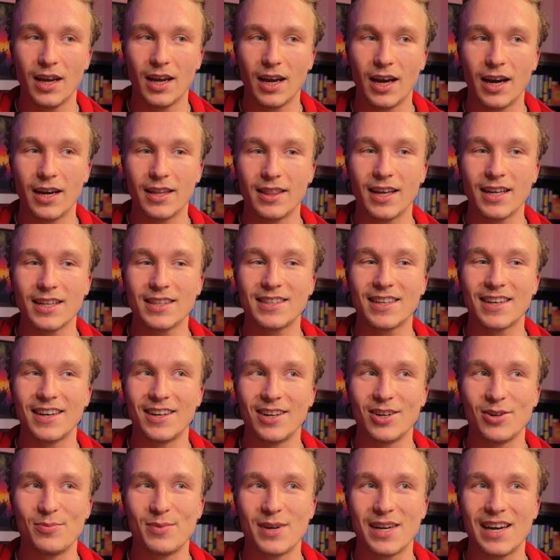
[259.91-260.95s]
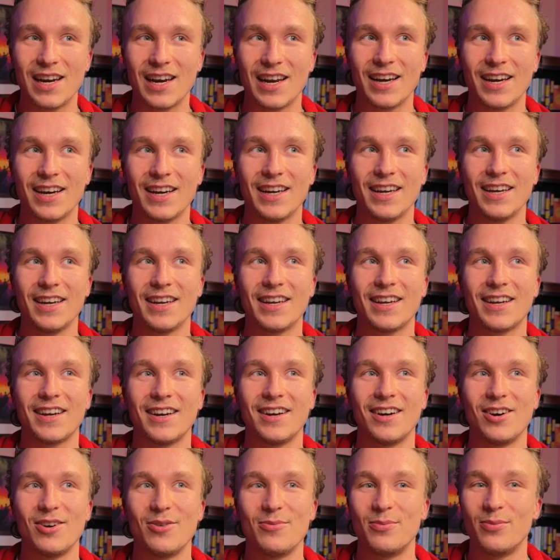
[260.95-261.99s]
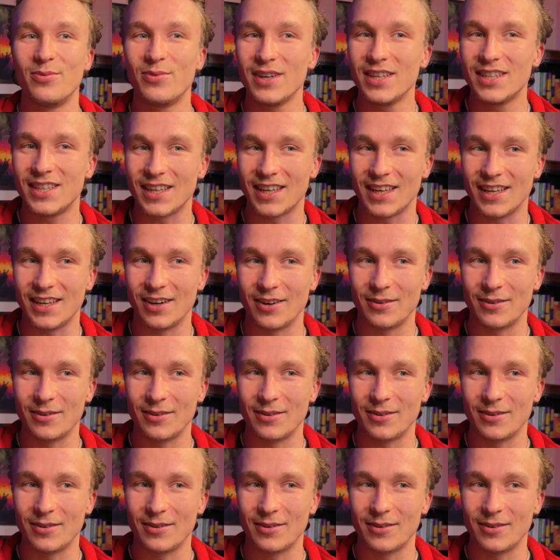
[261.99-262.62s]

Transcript: And that's a little bit like fishing here.